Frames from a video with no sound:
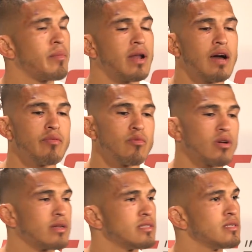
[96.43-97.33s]
I mean, I've been
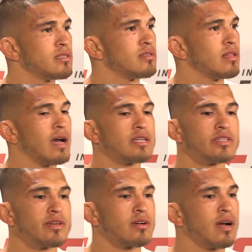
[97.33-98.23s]
working since
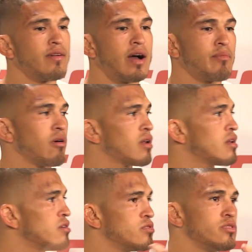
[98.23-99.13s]
last year. I, I in
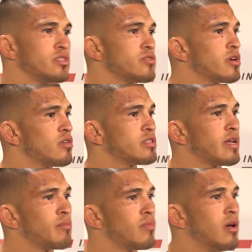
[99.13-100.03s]
a new jiu-jitsu coach,
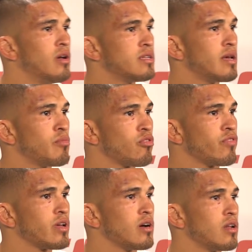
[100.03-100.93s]
Dan Dan
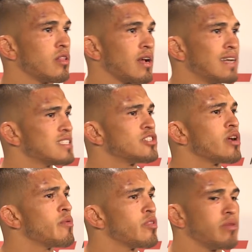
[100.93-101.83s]
Borvik, another guy just to
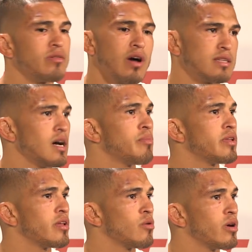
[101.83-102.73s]
train with me on top
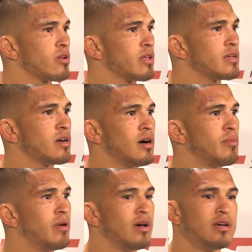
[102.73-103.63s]
of Daniel Wanderley.
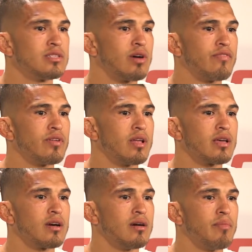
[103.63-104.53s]
Um, so I feel
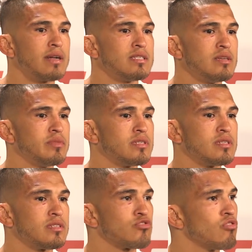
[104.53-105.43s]
like uh, my team is
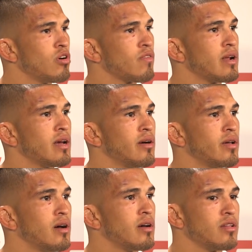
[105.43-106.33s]
just strong right now.
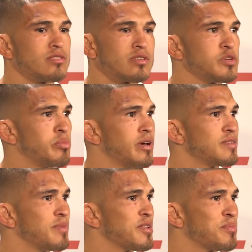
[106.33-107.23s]
And, uh, you know, Sergio
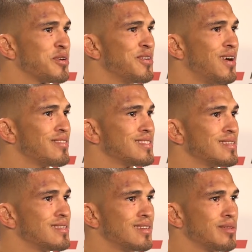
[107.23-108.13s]
Pettis, my little bro,
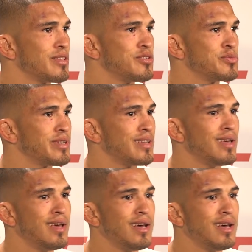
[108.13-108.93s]
obviously getting a huge win.